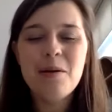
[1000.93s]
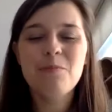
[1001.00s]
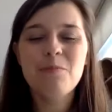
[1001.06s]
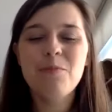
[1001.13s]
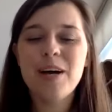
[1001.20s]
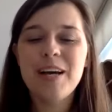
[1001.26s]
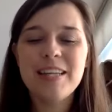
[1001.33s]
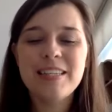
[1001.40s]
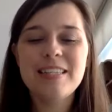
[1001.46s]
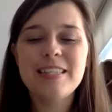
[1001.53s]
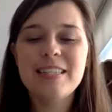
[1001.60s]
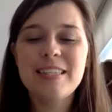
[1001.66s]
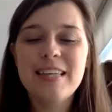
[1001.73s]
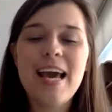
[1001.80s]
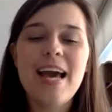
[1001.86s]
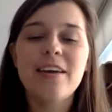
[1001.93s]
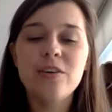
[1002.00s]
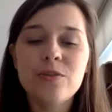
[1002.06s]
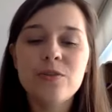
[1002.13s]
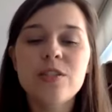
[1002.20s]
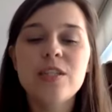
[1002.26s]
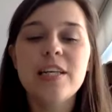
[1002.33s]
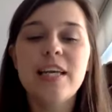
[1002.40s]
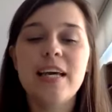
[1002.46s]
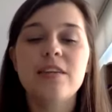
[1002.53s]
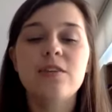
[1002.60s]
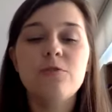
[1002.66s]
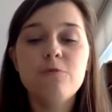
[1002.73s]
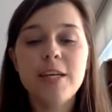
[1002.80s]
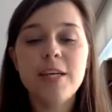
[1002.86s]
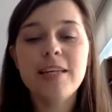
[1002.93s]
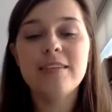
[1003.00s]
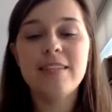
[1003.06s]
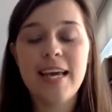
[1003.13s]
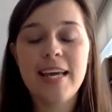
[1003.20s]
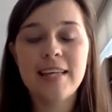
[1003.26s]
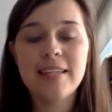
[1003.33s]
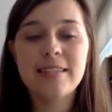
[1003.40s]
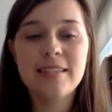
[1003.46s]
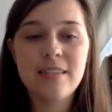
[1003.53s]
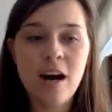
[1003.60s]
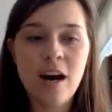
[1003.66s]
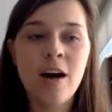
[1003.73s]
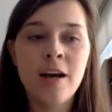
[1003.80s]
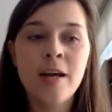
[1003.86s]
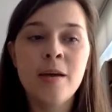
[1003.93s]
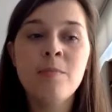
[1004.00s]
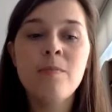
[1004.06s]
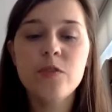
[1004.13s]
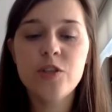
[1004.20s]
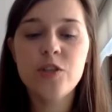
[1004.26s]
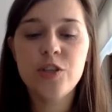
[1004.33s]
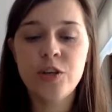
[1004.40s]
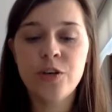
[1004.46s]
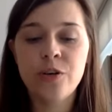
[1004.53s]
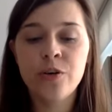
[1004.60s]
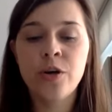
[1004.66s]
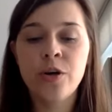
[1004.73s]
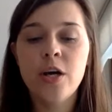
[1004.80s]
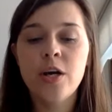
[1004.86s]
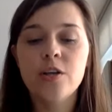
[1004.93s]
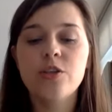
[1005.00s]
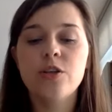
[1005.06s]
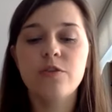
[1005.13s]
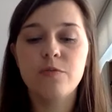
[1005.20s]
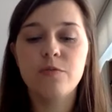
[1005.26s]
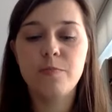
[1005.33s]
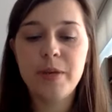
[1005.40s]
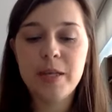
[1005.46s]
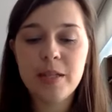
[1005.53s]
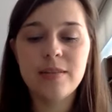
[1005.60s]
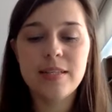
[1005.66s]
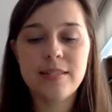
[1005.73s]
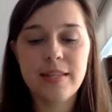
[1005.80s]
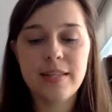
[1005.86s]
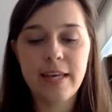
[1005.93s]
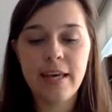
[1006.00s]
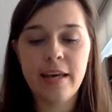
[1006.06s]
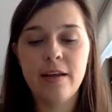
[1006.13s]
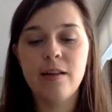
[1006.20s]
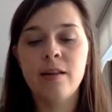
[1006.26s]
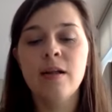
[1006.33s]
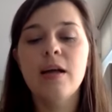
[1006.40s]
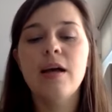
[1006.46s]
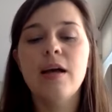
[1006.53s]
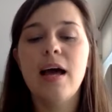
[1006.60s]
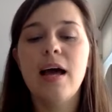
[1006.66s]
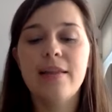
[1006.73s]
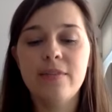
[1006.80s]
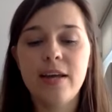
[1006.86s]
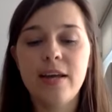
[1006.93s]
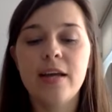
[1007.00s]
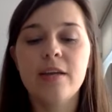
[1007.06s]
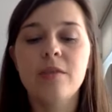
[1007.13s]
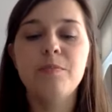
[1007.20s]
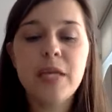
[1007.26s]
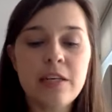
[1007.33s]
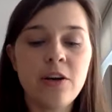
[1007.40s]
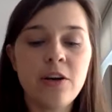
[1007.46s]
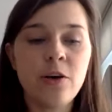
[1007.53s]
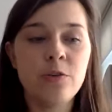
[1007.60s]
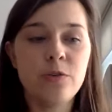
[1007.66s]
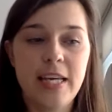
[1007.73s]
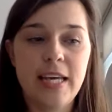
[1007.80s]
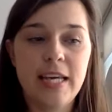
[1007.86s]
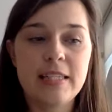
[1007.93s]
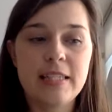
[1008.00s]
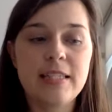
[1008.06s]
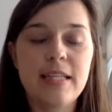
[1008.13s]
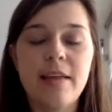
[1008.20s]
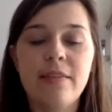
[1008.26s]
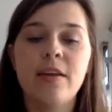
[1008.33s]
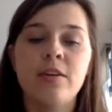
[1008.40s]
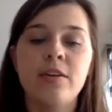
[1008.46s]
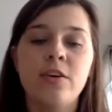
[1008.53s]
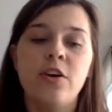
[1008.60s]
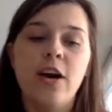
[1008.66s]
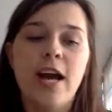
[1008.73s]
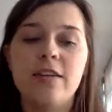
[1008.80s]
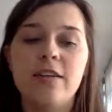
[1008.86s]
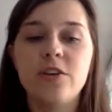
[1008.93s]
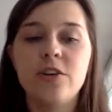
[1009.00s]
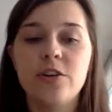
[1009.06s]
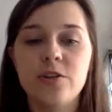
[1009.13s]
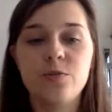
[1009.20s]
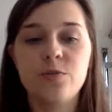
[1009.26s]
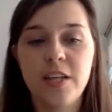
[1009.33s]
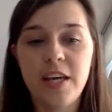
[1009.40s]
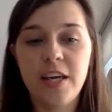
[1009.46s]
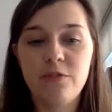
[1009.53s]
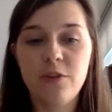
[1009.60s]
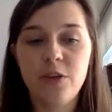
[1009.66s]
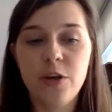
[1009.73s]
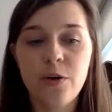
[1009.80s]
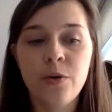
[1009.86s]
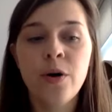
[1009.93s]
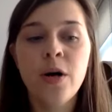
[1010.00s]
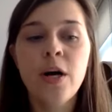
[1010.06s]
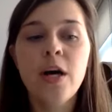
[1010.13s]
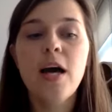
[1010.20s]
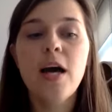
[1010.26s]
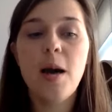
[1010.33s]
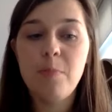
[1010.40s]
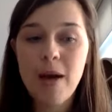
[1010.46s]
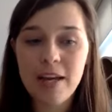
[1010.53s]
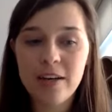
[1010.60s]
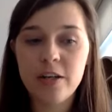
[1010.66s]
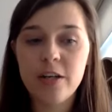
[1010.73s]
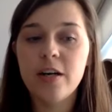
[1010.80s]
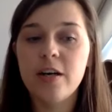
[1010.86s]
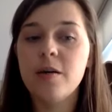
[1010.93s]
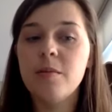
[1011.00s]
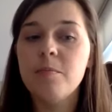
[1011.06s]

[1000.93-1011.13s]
But yeah, usually it really takes time to sort of build the skill and then be noticed, and then your editors would give you a better